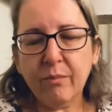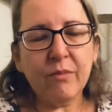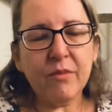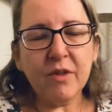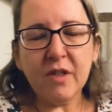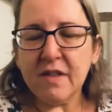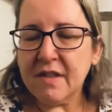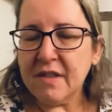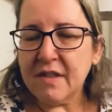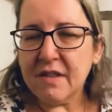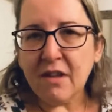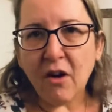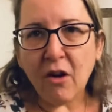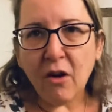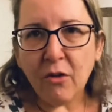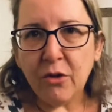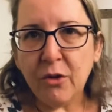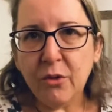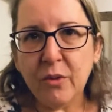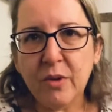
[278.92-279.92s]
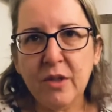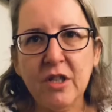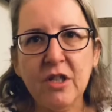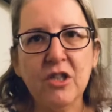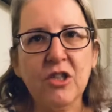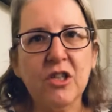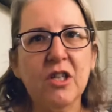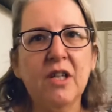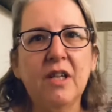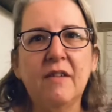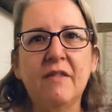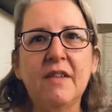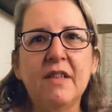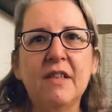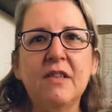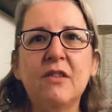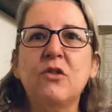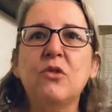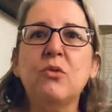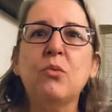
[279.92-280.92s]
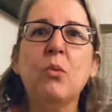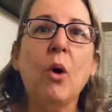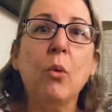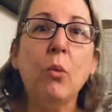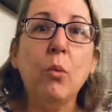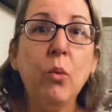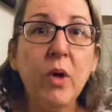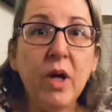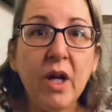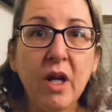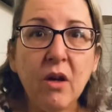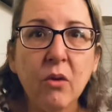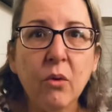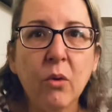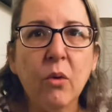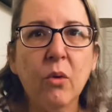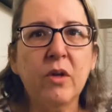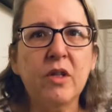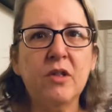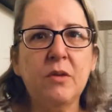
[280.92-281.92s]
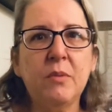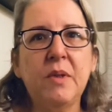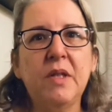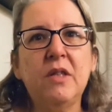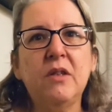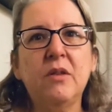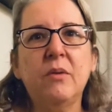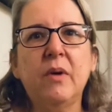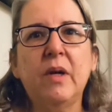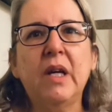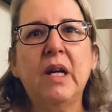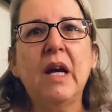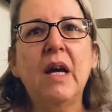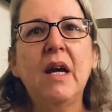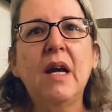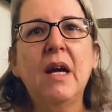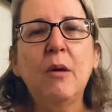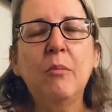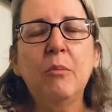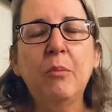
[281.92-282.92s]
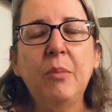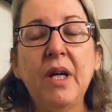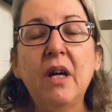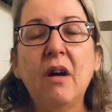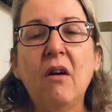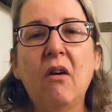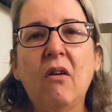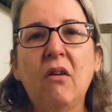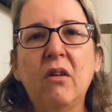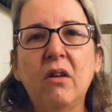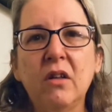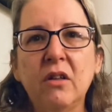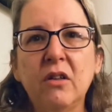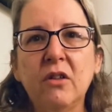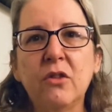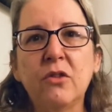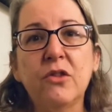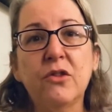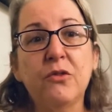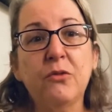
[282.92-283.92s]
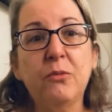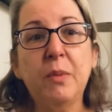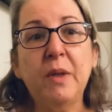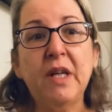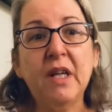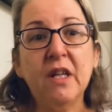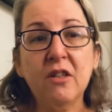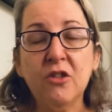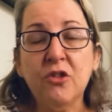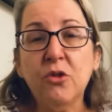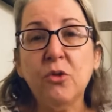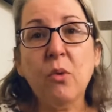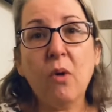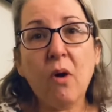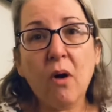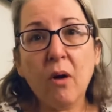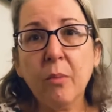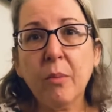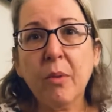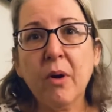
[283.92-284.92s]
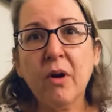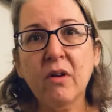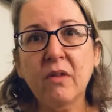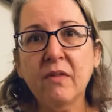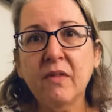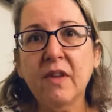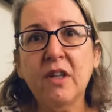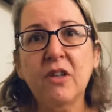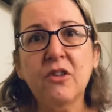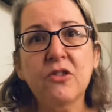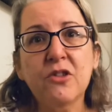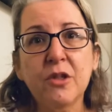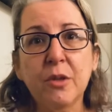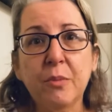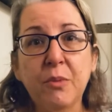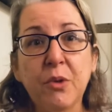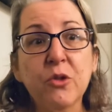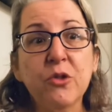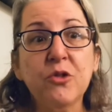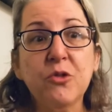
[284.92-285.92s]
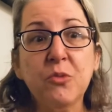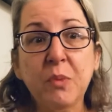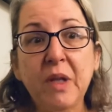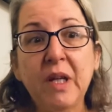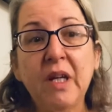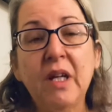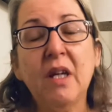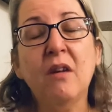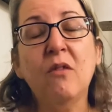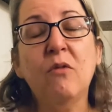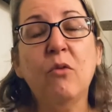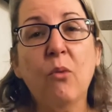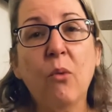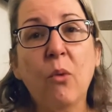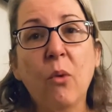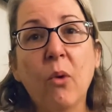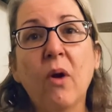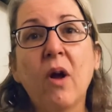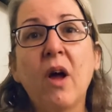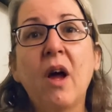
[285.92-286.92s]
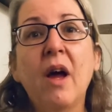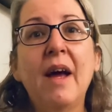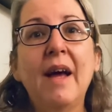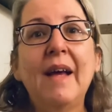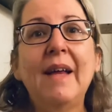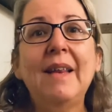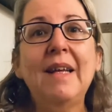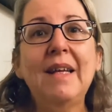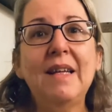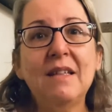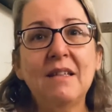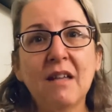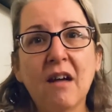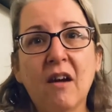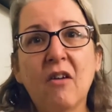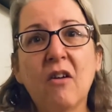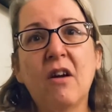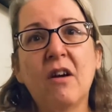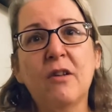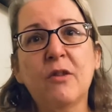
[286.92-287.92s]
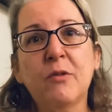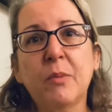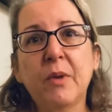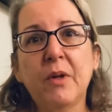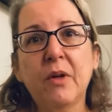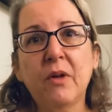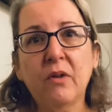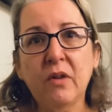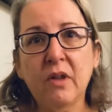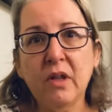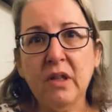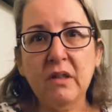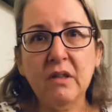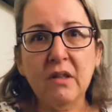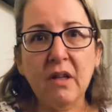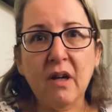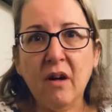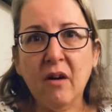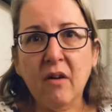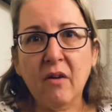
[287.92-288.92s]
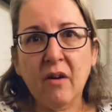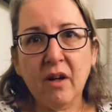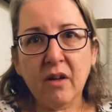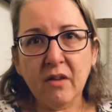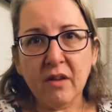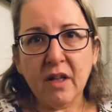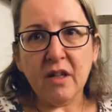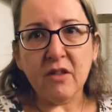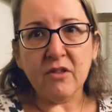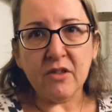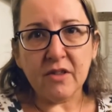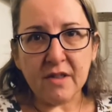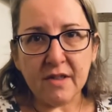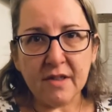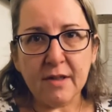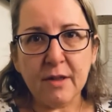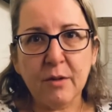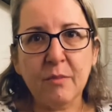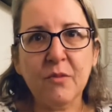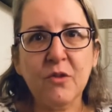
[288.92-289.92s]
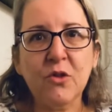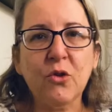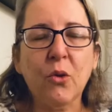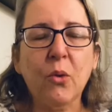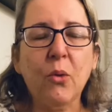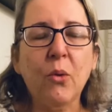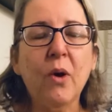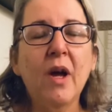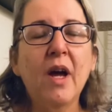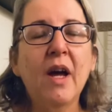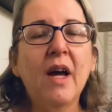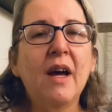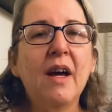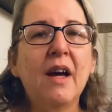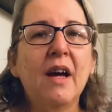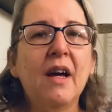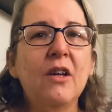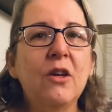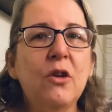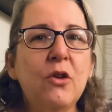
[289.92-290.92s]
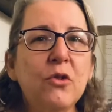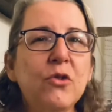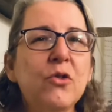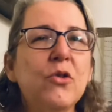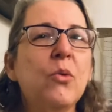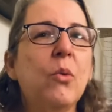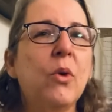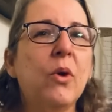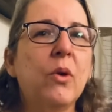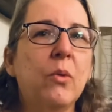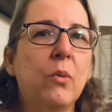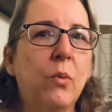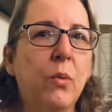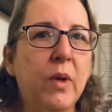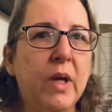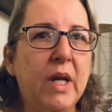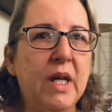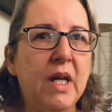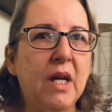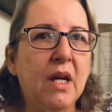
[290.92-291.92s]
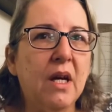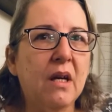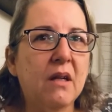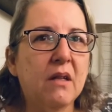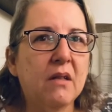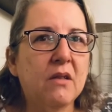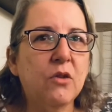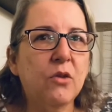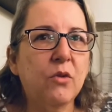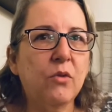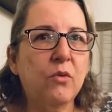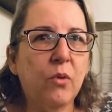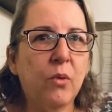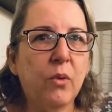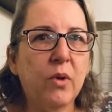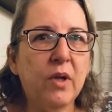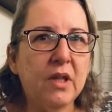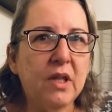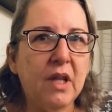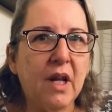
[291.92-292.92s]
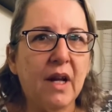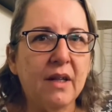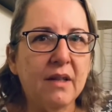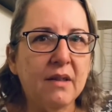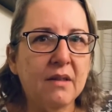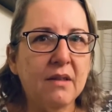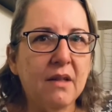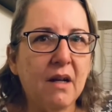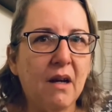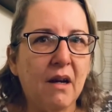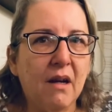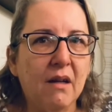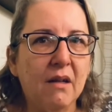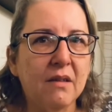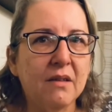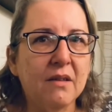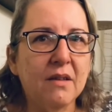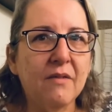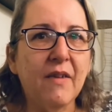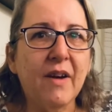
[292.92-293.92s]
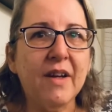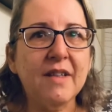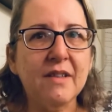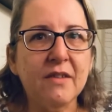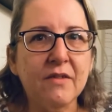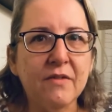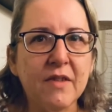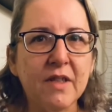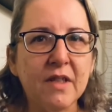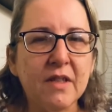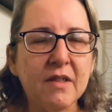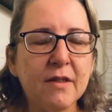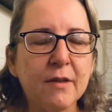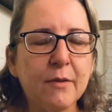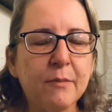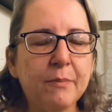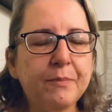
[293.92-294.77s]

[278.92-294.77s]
This is our new initiative. This is what we are going to be doing. Be all inclusive, because you are part of leadership. You're speaking for the entire hospital, the entire healthcare system. So use the word we to avoid that divisiveness.